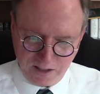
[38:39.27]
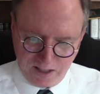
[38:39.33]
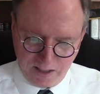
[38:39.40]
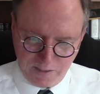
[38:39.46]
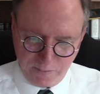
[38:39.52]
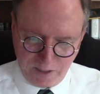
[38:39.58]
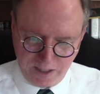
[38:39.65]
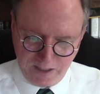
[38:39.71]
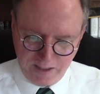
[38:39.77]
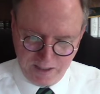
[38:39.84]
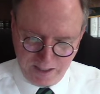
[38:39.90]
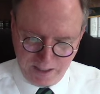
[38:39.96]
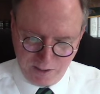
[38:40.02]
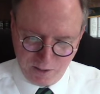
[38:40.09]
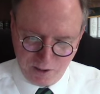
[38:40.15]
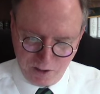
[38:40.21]
God by
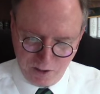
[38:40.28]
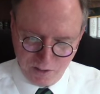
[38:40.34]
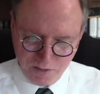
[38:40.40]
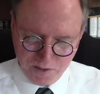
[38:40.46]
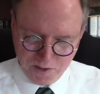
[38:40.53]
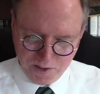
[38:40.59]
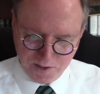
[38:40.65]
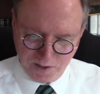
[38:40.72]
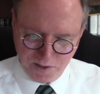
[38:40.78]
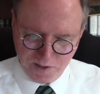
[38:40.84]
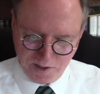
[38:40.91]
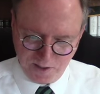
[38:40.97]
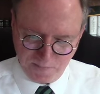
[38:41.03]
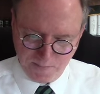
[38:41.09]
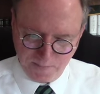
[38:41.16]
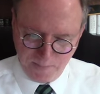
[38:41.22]
our own
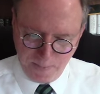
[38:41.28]
searching,